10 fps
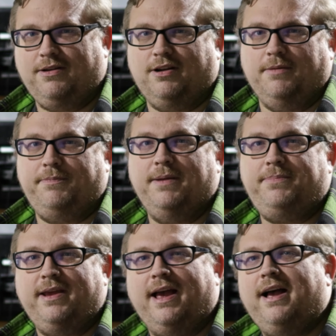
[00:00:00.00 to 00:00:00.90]
gonna
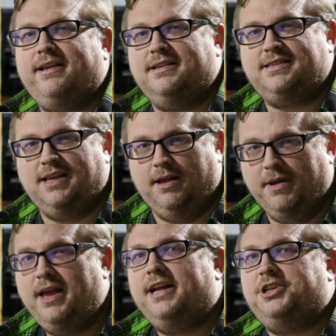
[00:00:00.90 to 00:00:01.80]
pimp you out in some
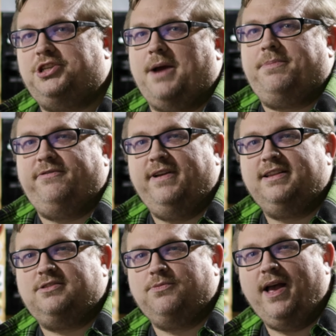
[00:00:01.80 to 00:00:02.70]
Chopper
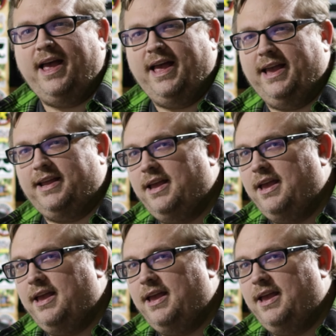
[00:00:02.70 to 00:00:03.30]
Fit swag.